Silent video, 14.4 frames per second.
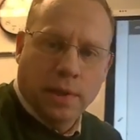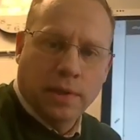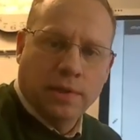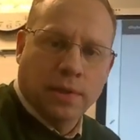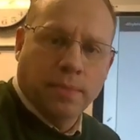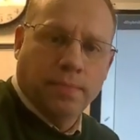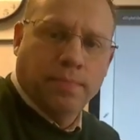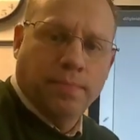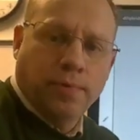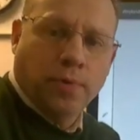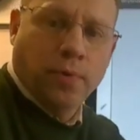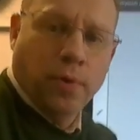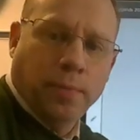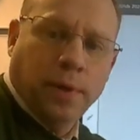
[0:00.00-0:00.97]
It's a
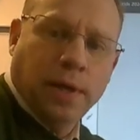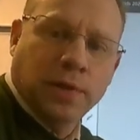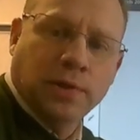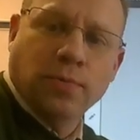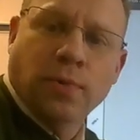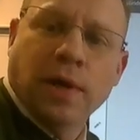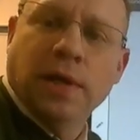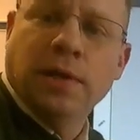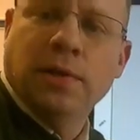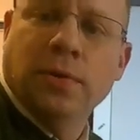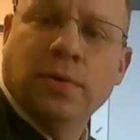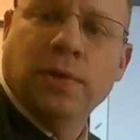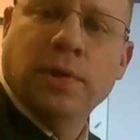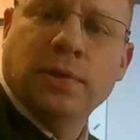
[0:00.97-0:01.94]
poor man's way to
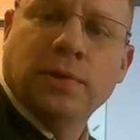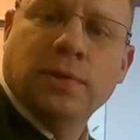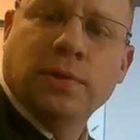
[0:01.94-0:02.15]
do it.